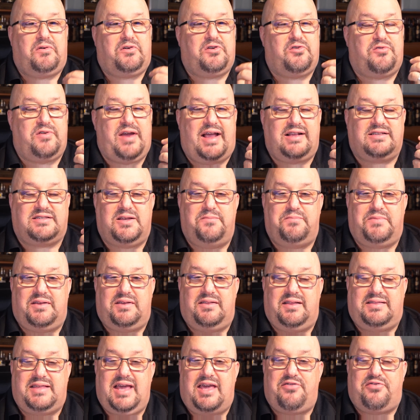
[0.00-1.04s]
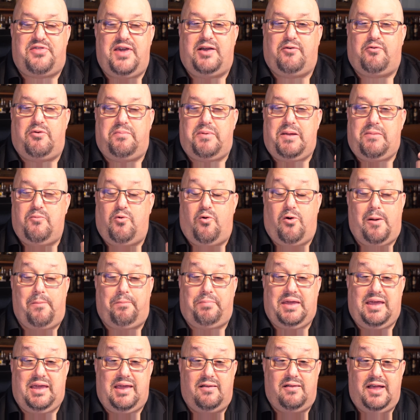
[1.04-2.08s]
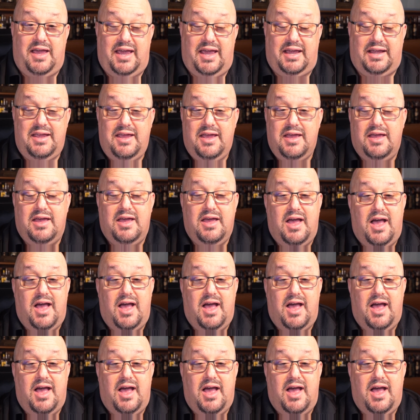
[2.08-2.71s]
create something that they think would be more appealing